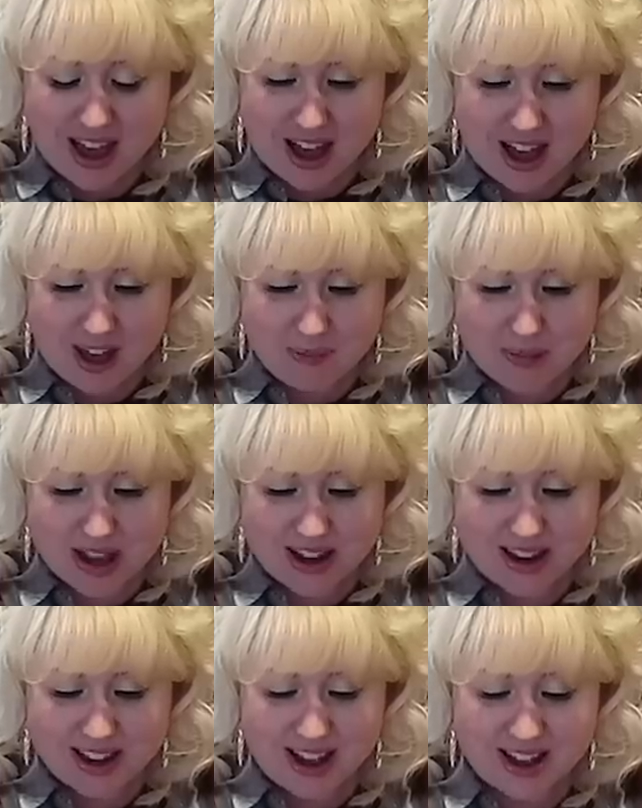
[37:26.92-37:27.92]
uh,
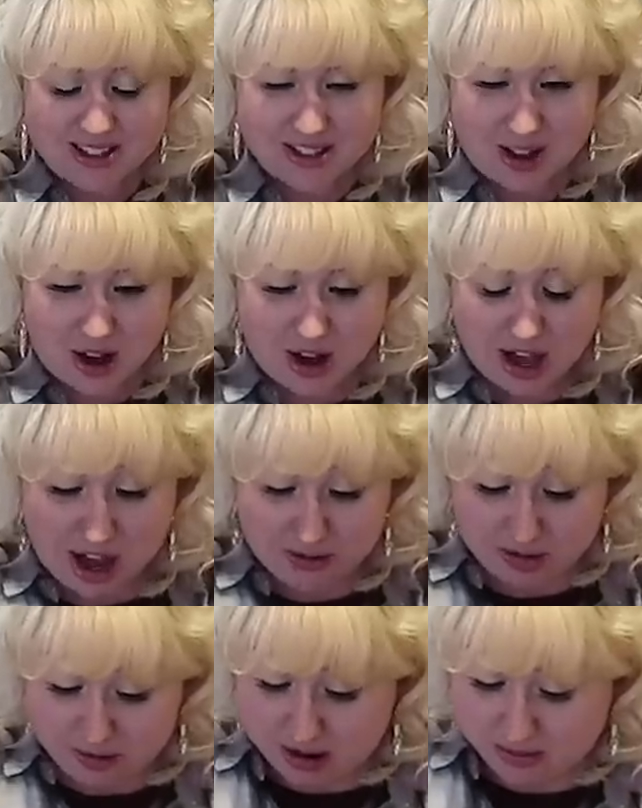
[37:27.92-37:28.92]
but a song I
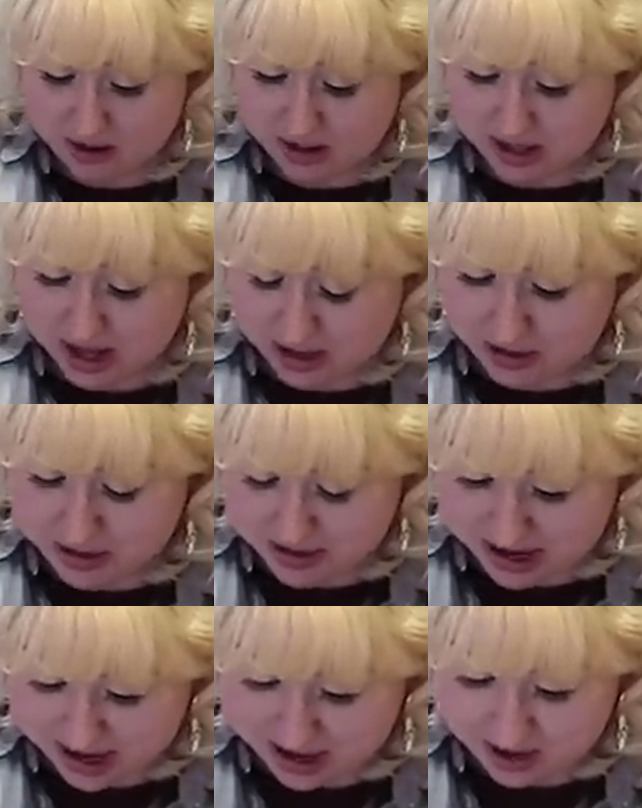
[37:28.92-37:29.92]
remembered the other
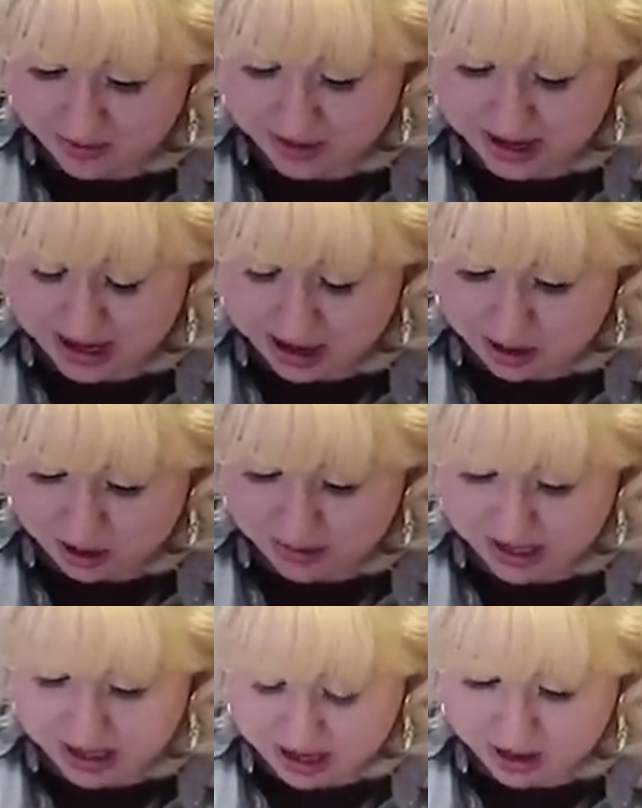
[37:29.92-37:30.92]
night when
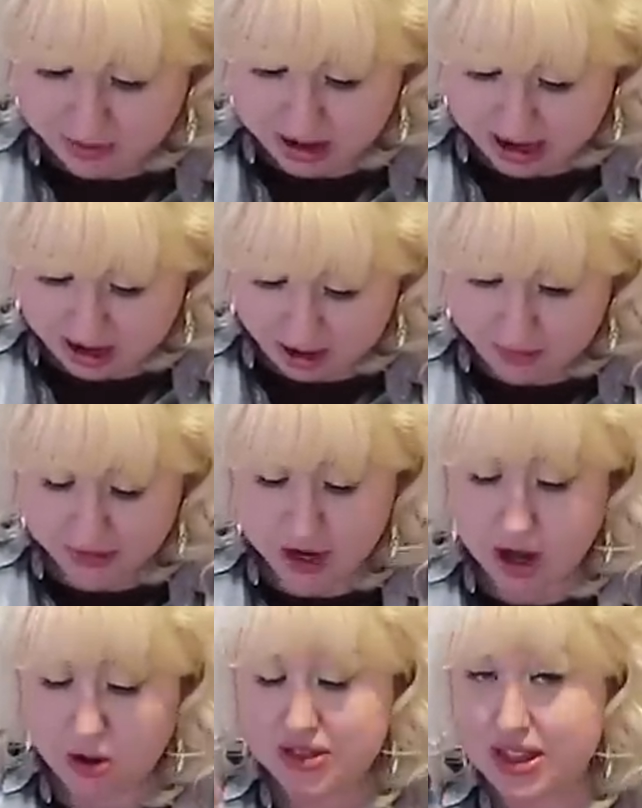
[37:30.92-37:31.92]
Naomi and I were out.
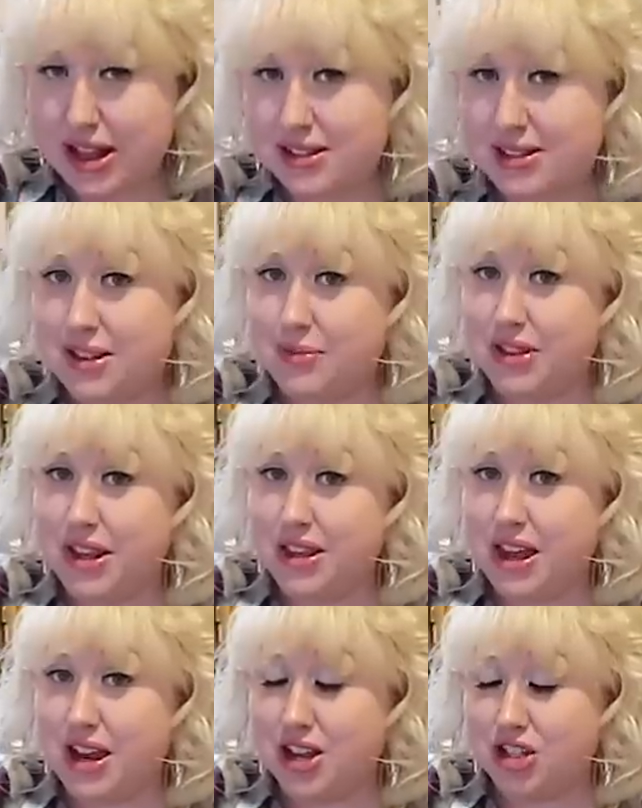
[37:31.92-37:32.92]
Oh, and that's something
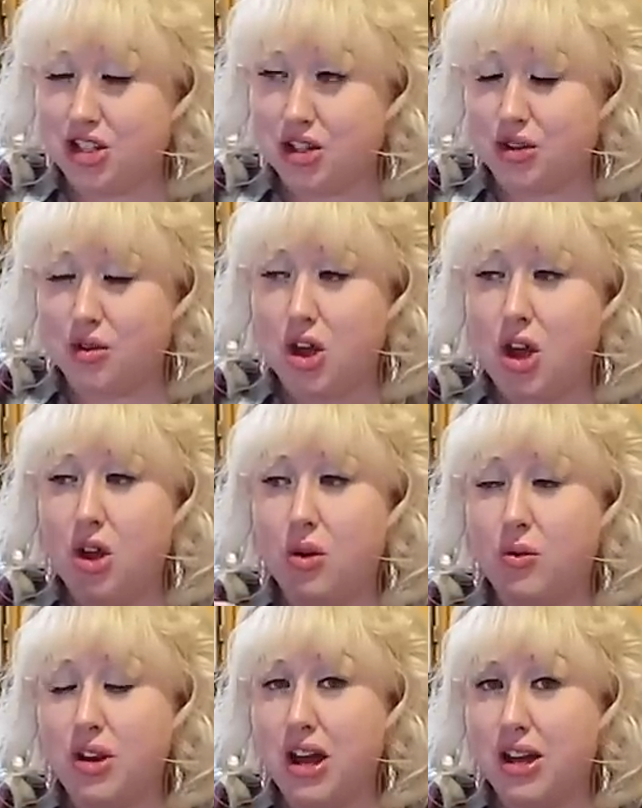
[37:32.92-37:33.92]
that I do.
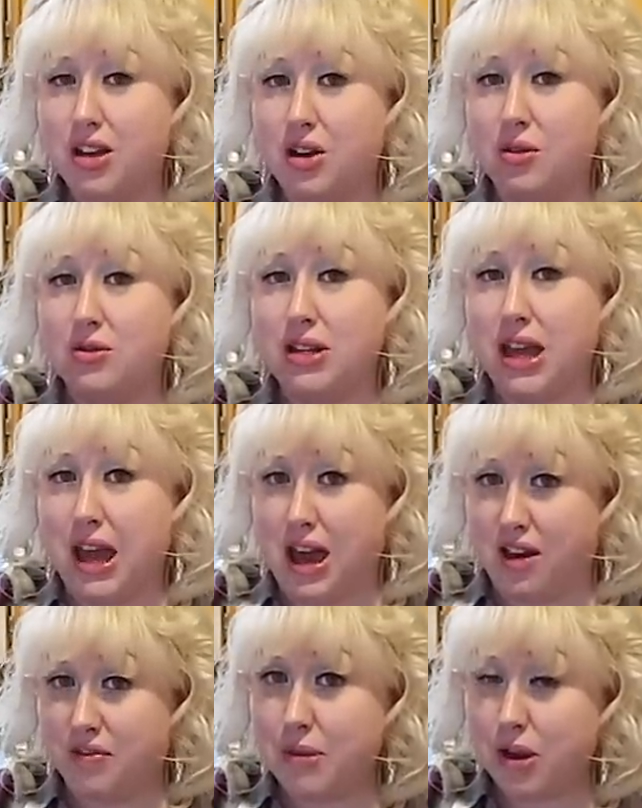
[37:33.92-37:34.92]
When I go to
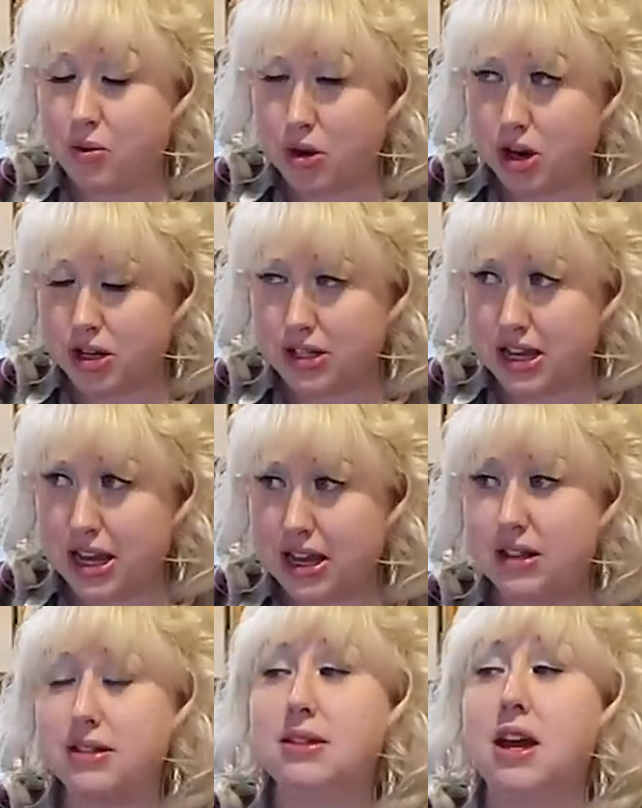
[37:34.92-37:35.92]
have my work
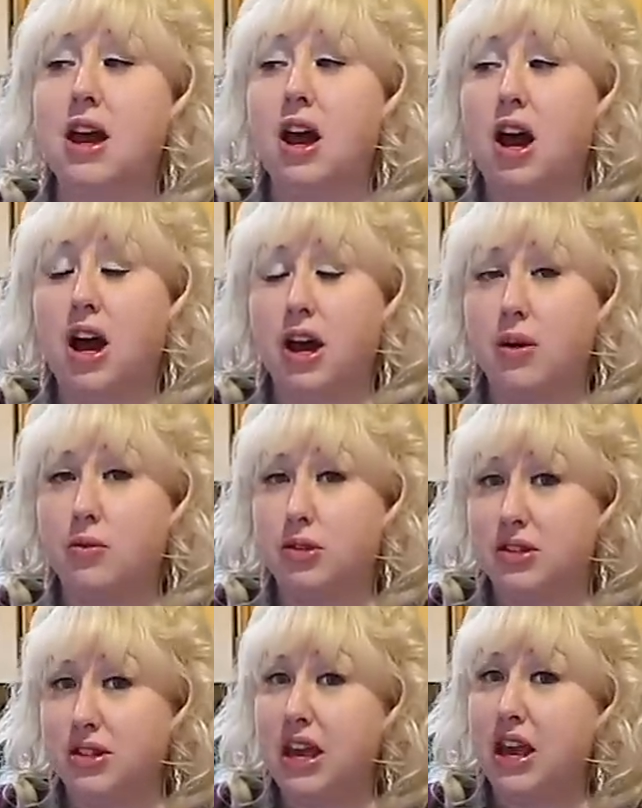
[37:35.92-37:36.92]
days, I
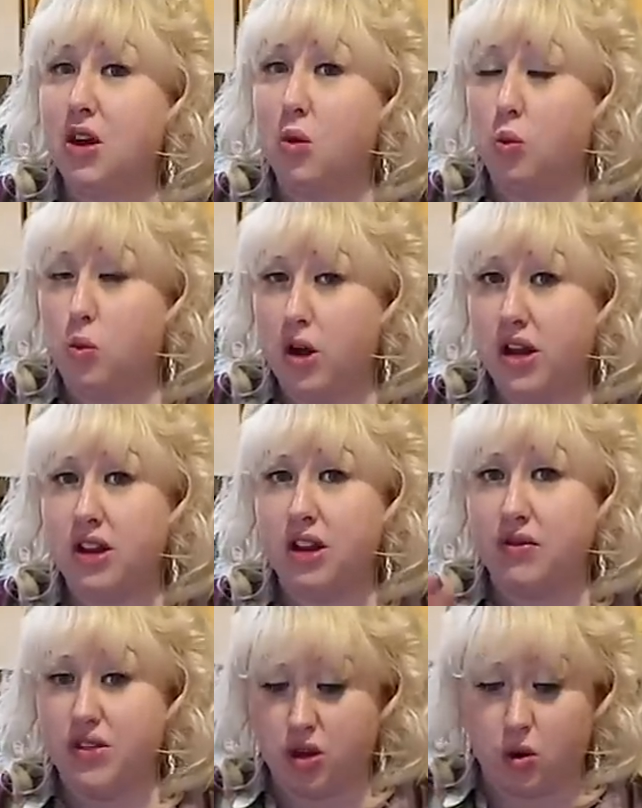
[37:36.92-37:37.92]
will take one
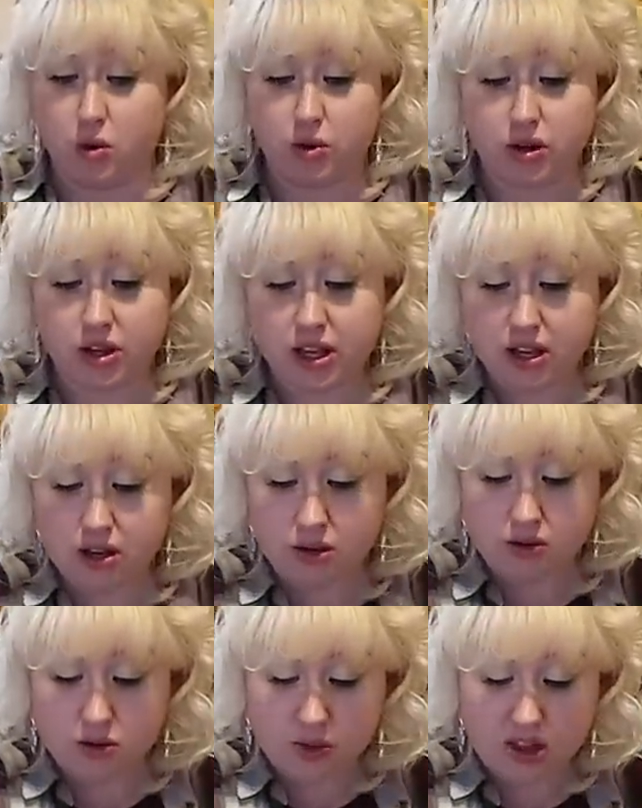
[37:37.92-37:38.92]
of the older
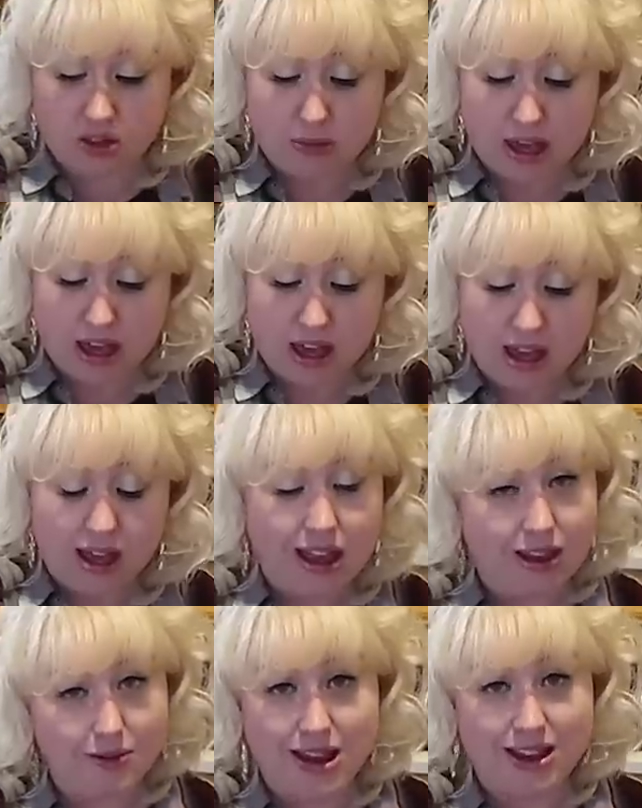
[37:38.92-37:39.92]
kiddos with me
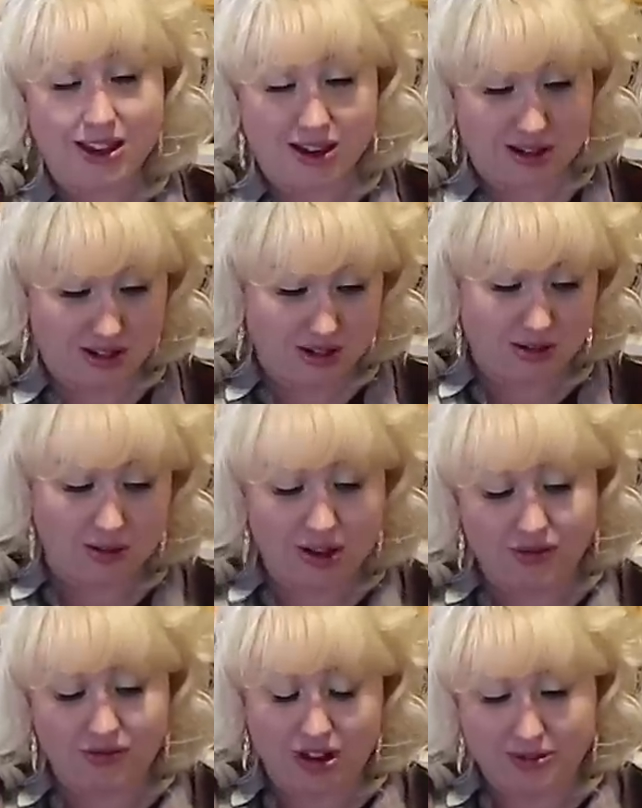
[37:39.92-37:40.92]
and make it into
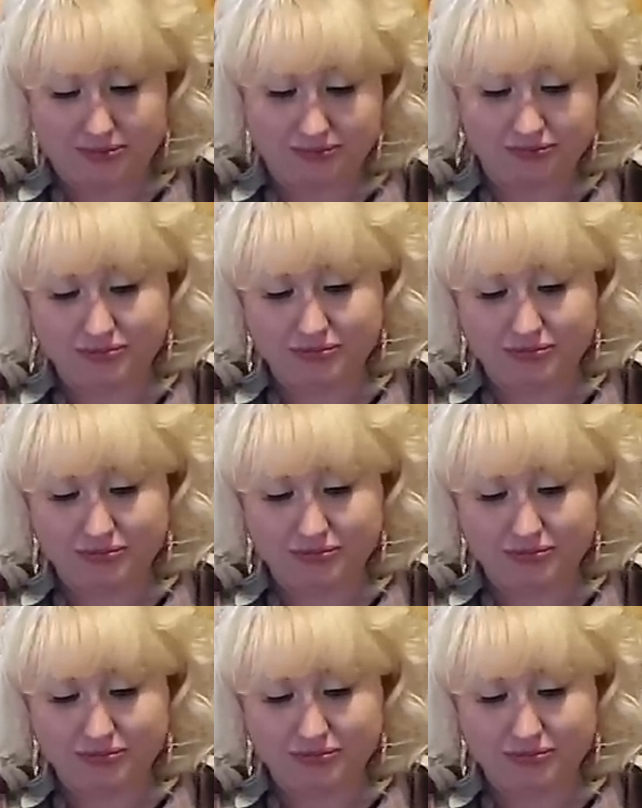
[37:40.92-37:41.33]
a fun